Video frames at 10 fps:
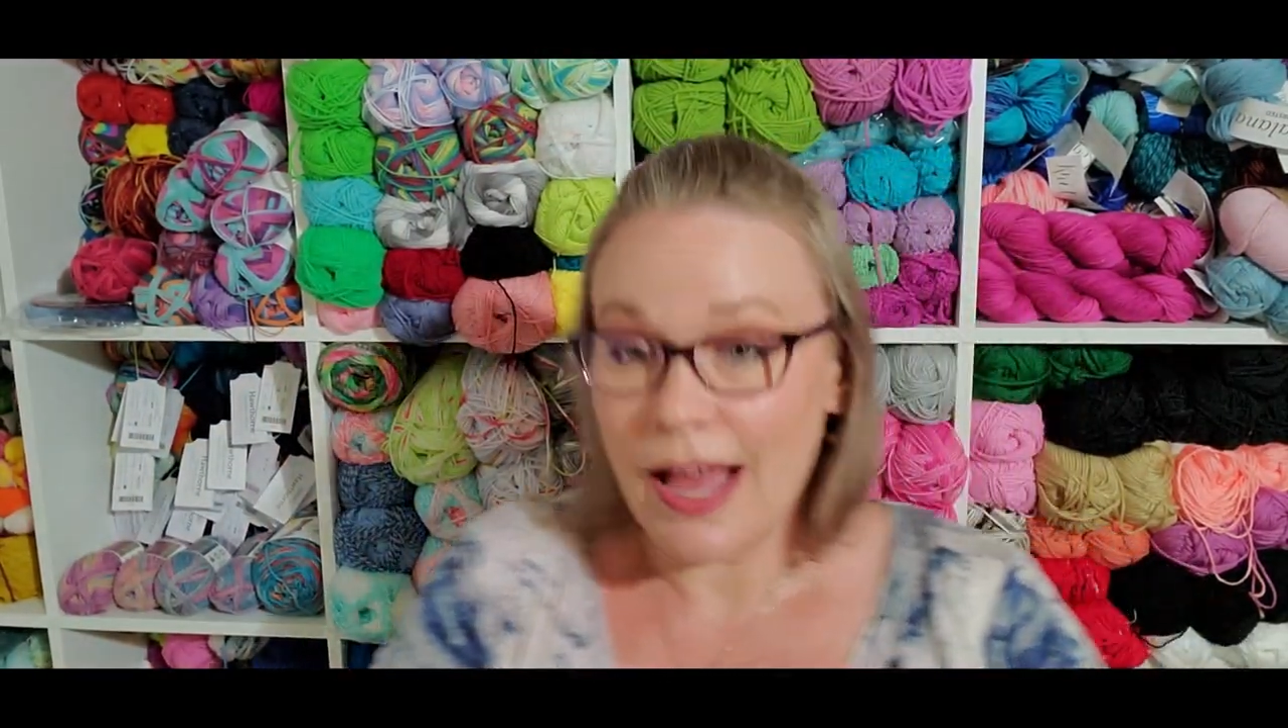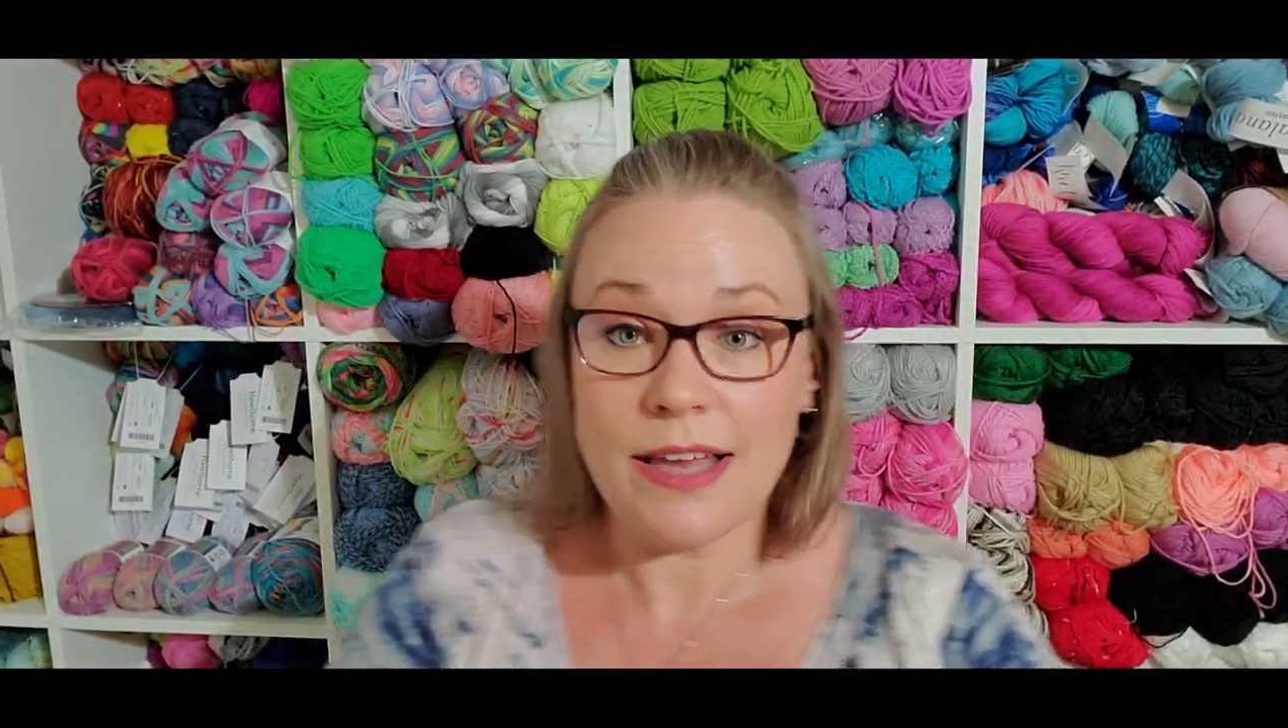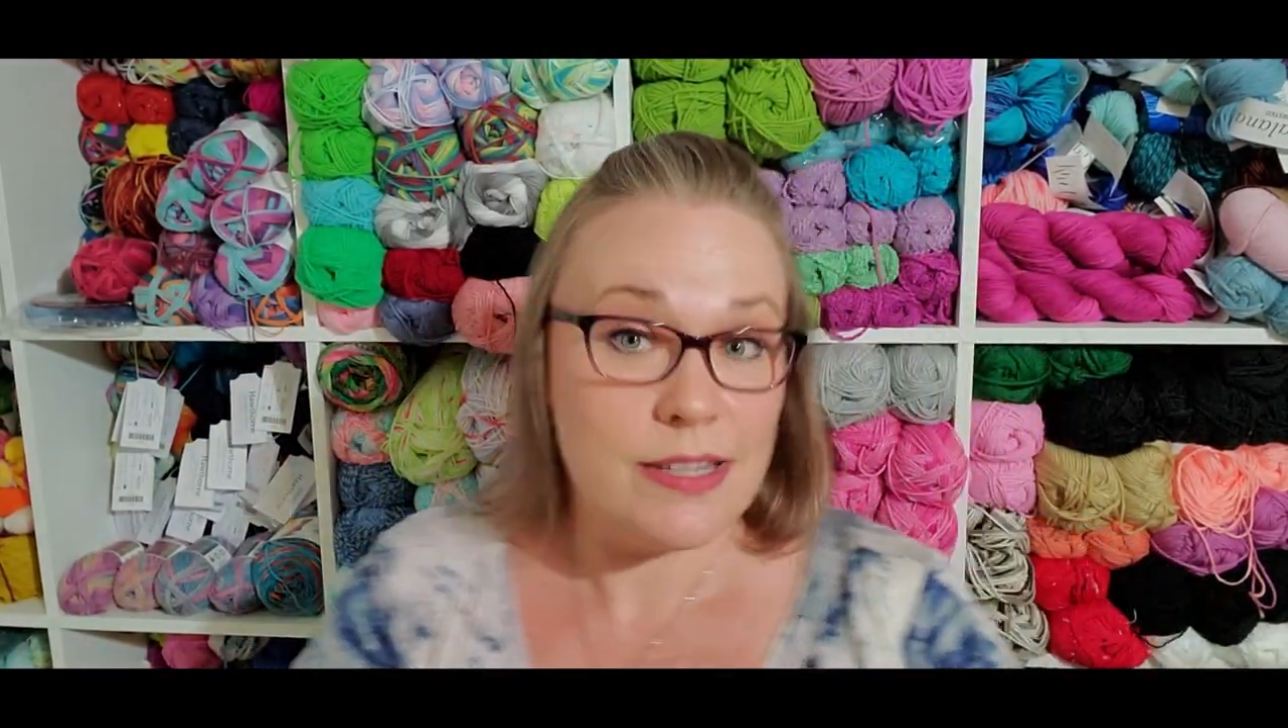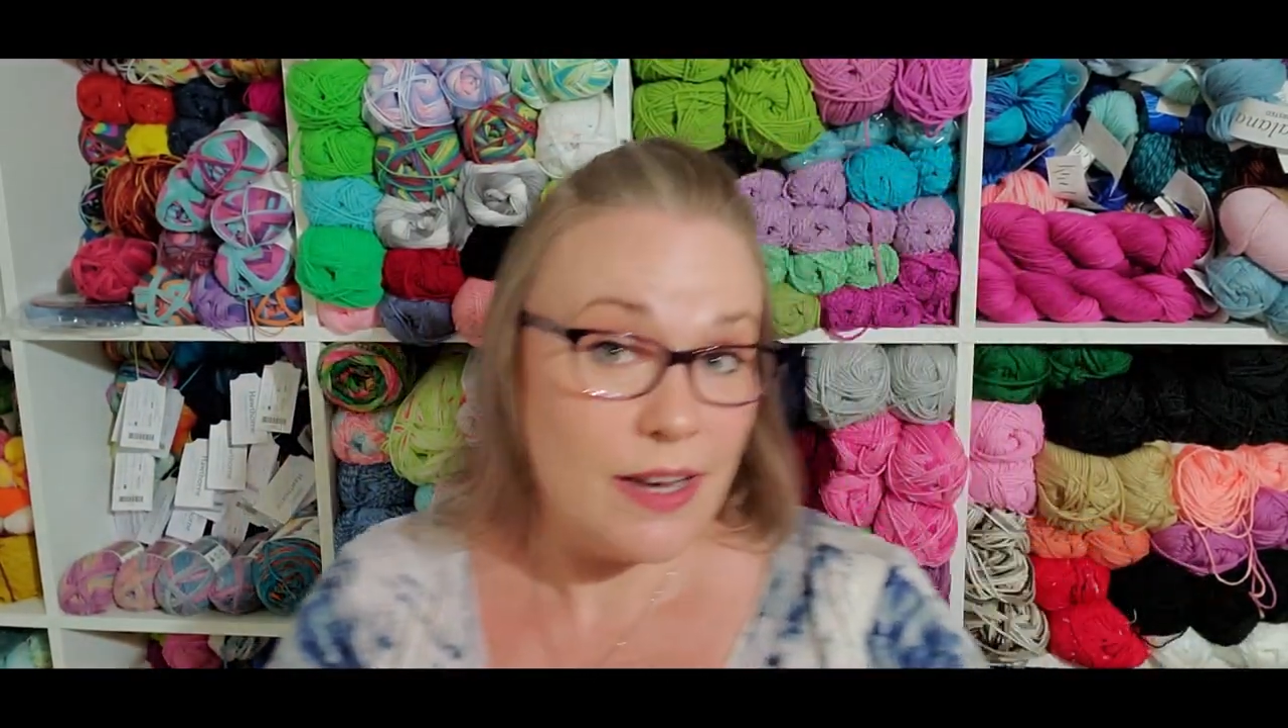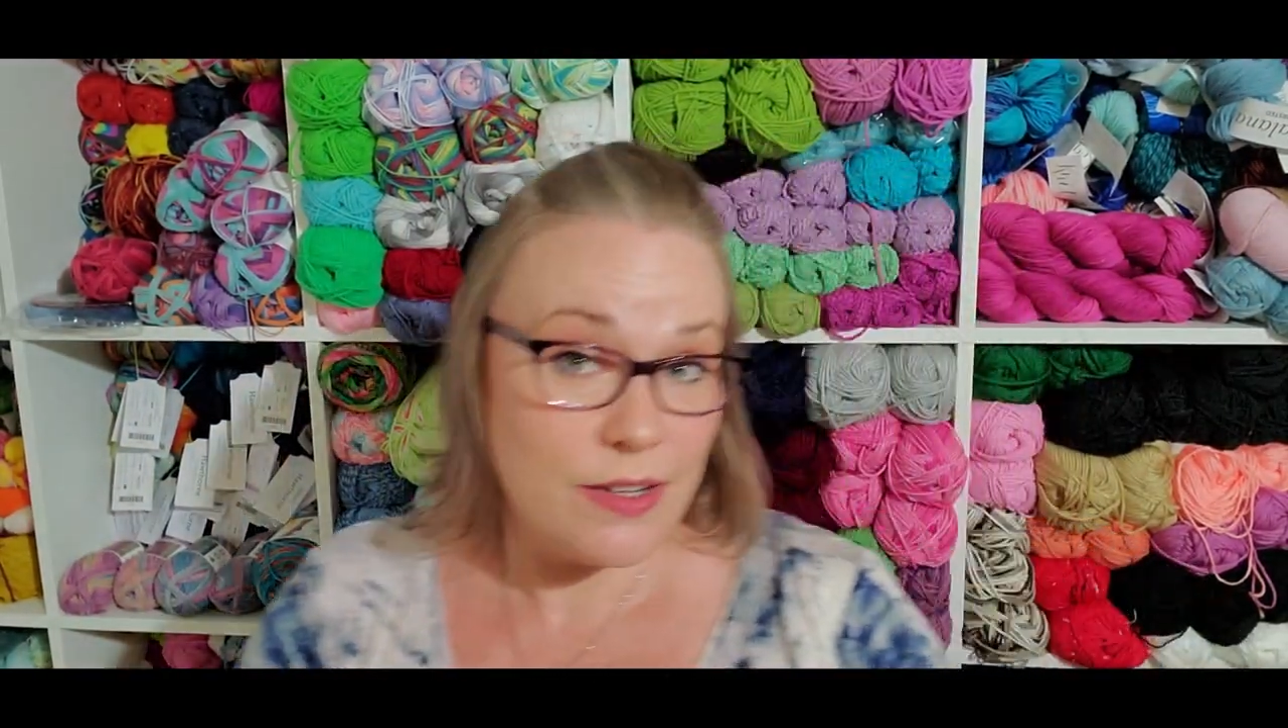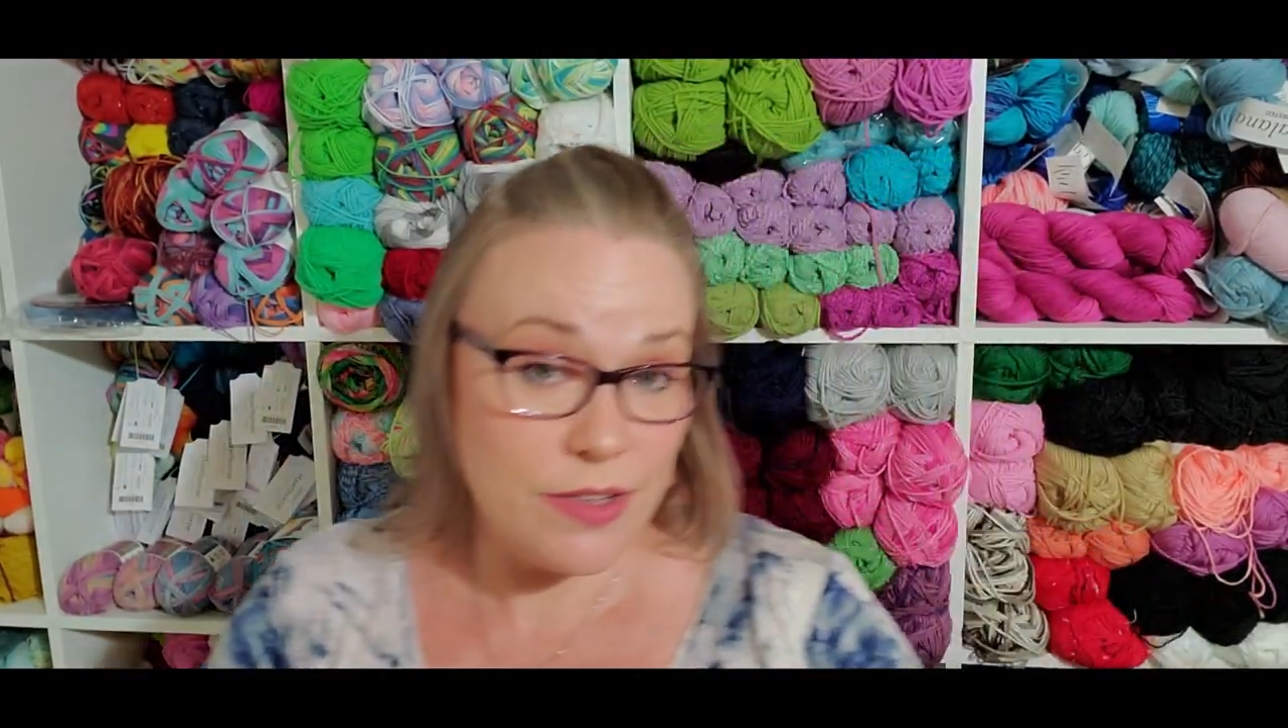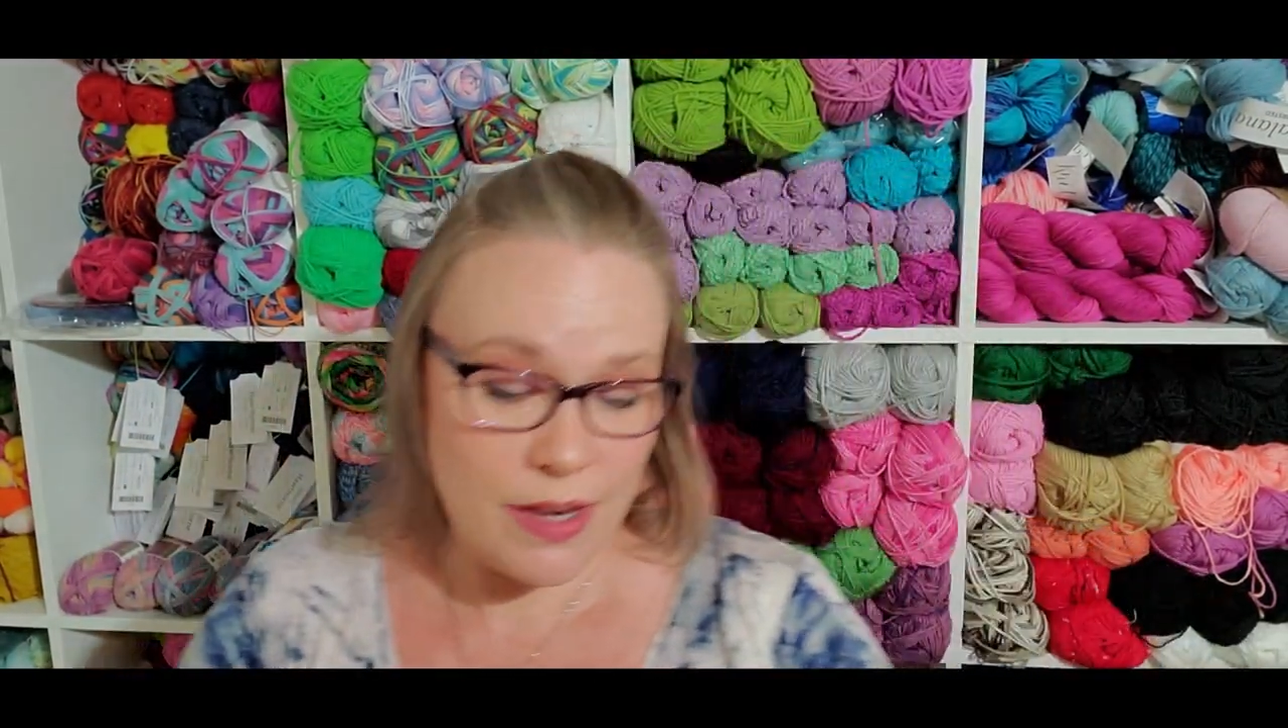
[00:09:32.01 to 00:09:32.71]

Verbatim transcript: I did not do